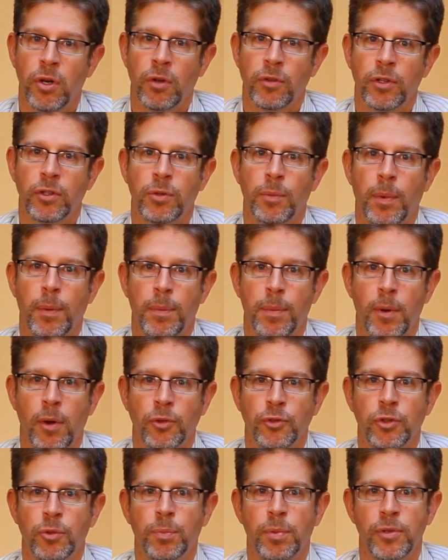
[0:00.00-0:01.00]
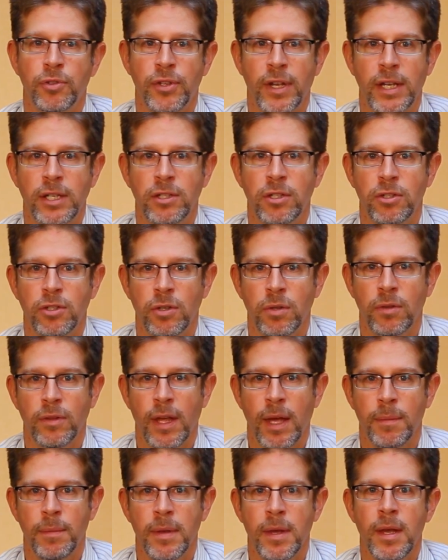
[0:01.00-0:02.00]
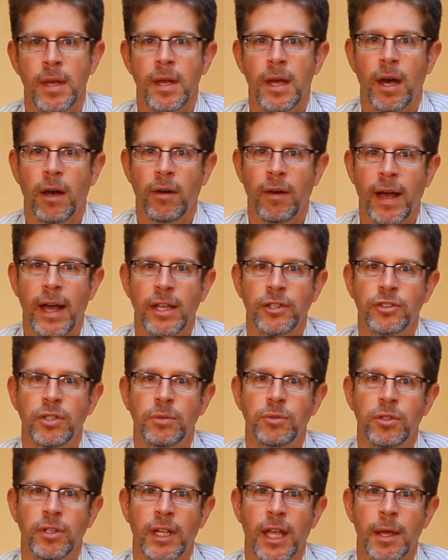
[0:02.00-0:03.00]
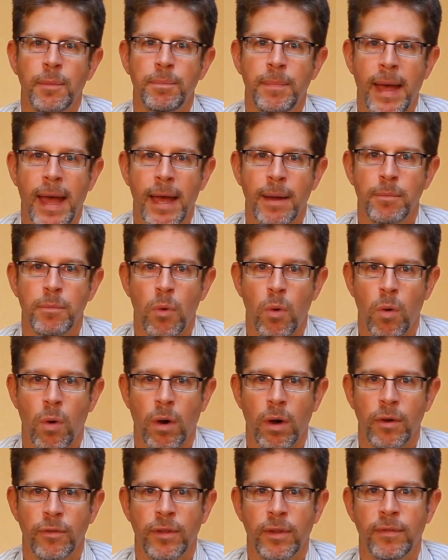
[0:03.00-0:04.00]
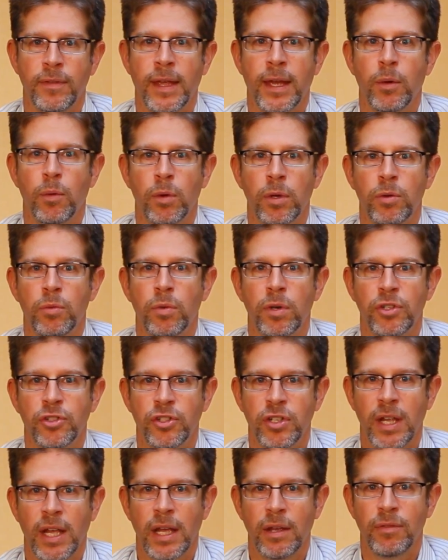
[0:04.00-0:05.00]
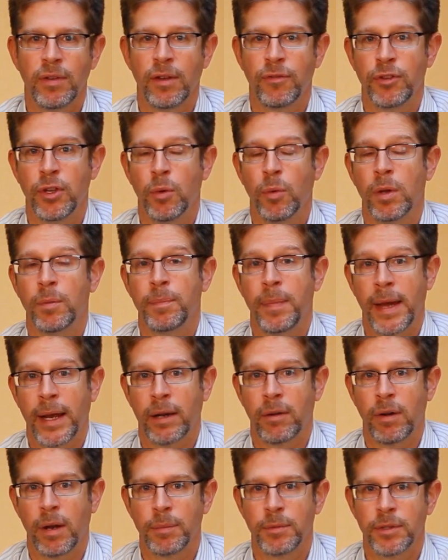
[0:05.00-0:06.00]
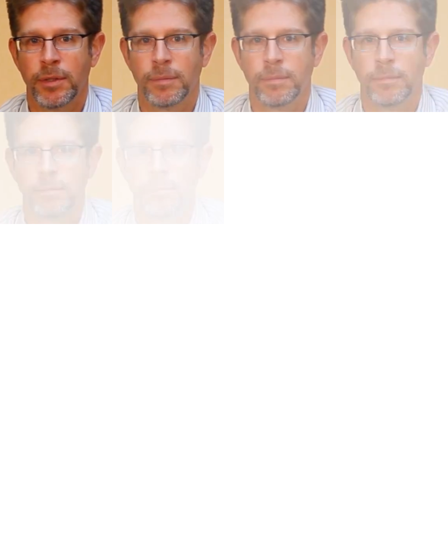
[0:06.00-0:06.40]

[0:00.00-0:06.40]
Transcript: know that the proposal presented to them allows them to get back more than they would receive if you went bankrupt.